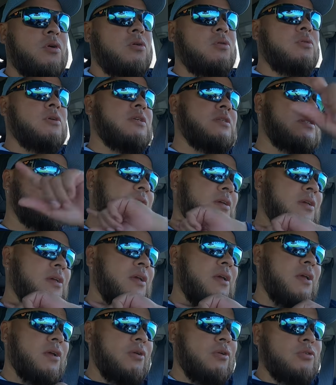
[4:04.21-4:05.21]
Cody's
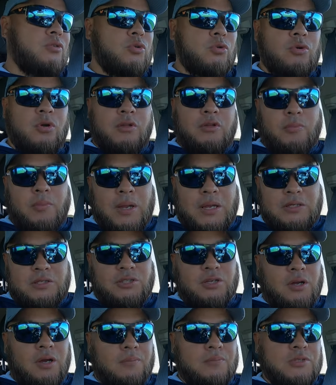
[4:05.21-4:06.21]
headed to another bait
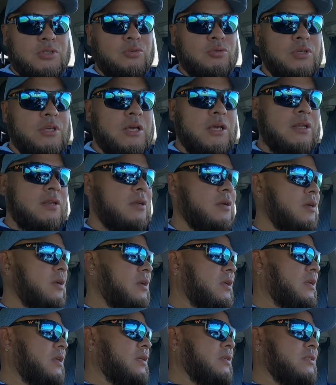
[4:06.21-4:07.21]
shop to get
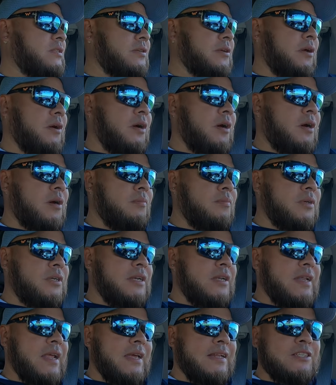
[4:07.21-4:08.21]

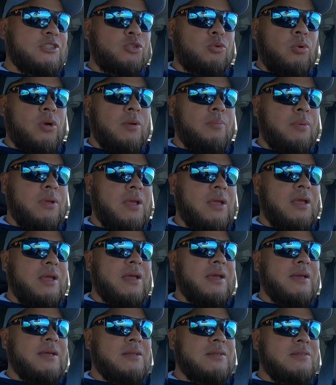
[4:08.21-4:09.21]
some dead shrimp
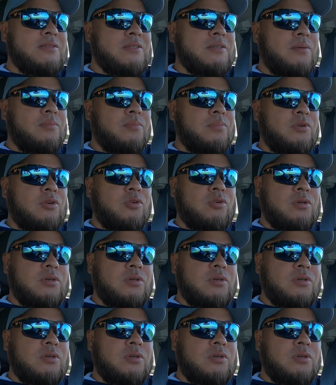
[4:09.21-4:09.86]
and some